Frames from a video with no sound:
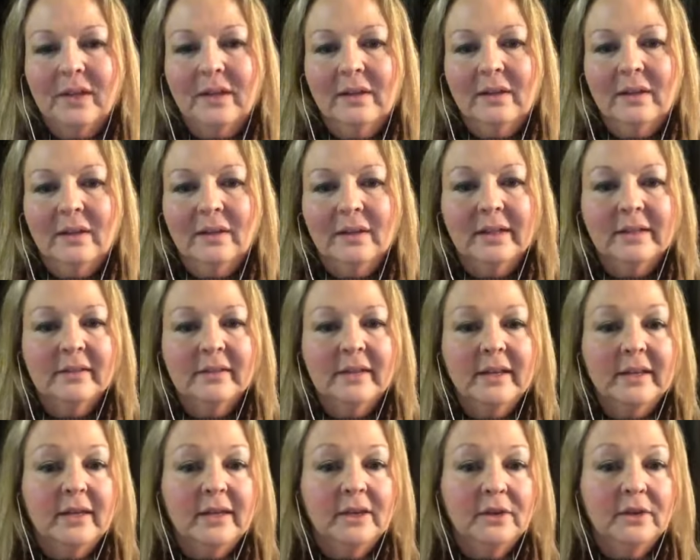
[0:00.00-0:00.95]
let's say
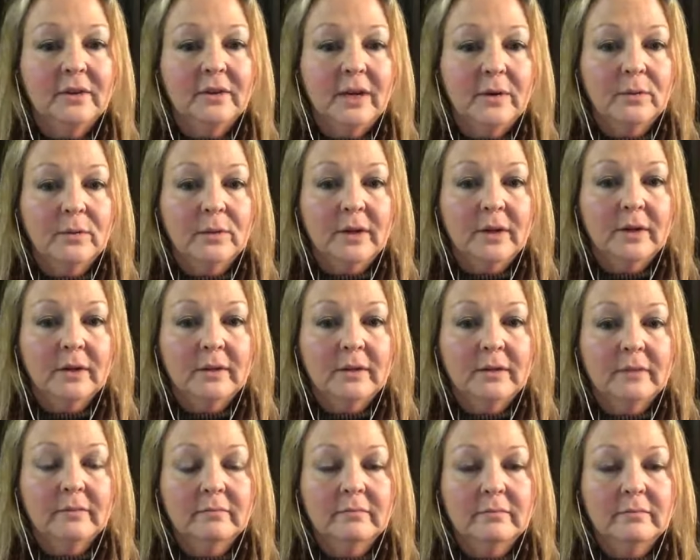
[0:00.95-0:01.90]
that you're at work
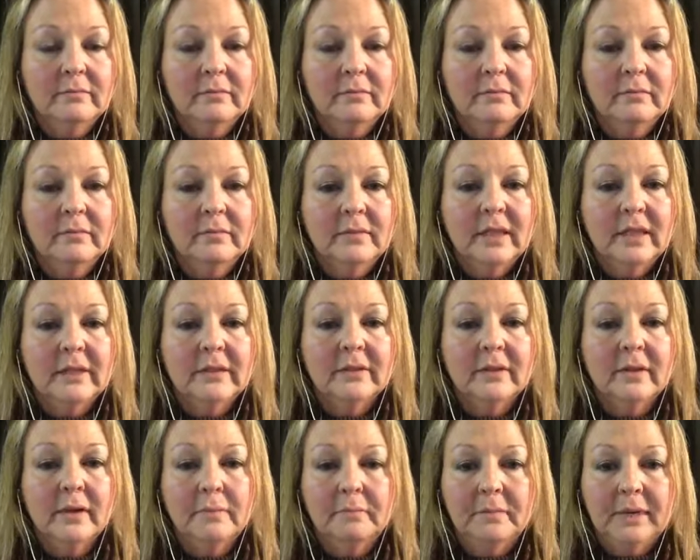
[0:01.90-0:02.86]
and
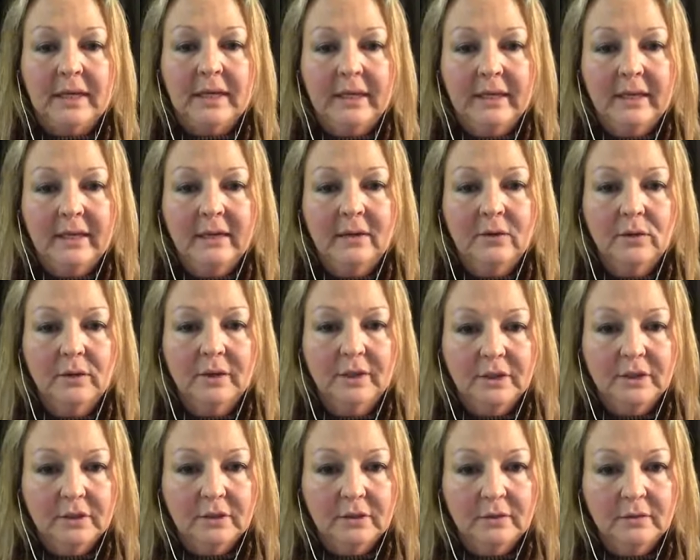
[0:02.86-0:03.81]
somebody or
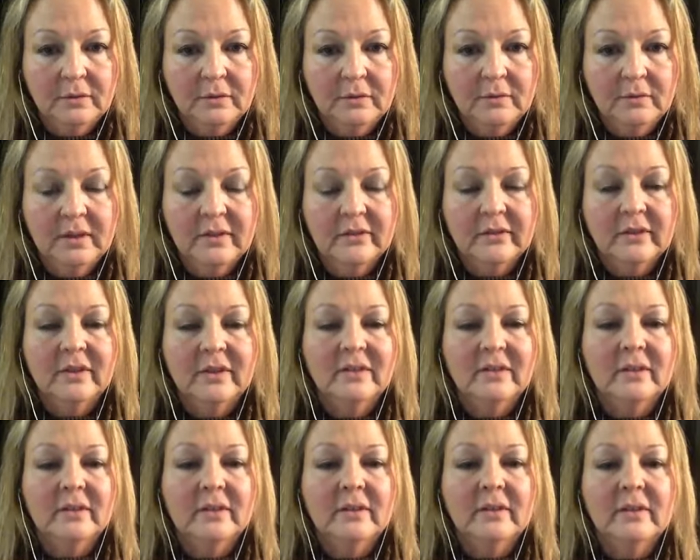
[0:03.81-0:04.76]
you is
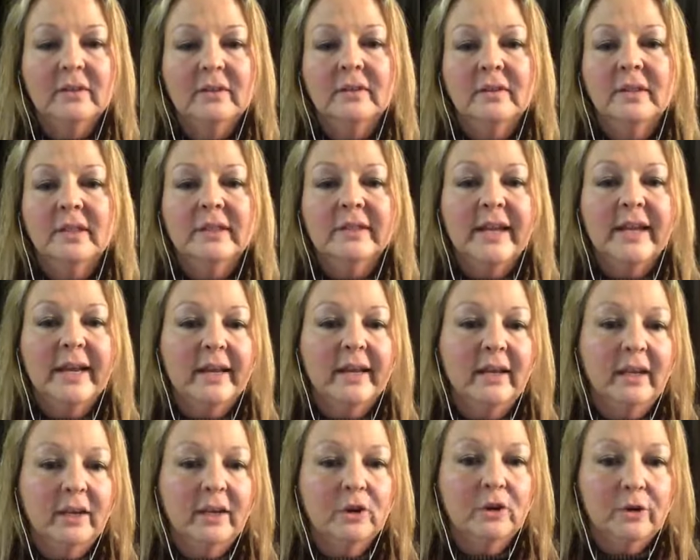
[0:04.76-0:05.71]
consistently
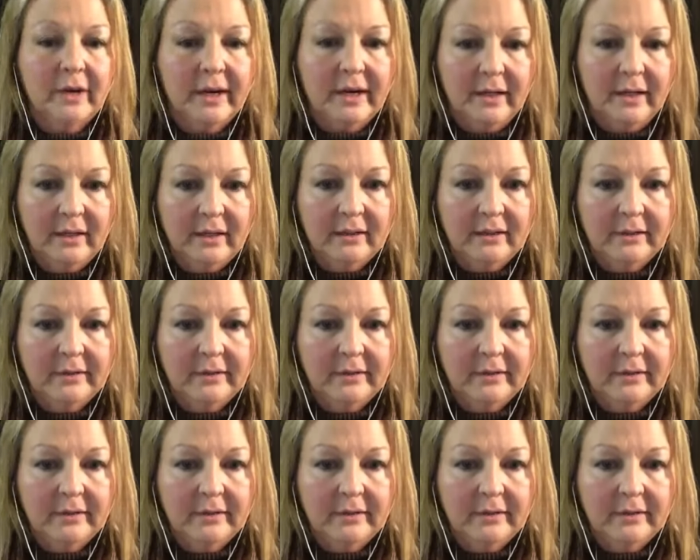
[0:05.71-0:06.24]
taking credit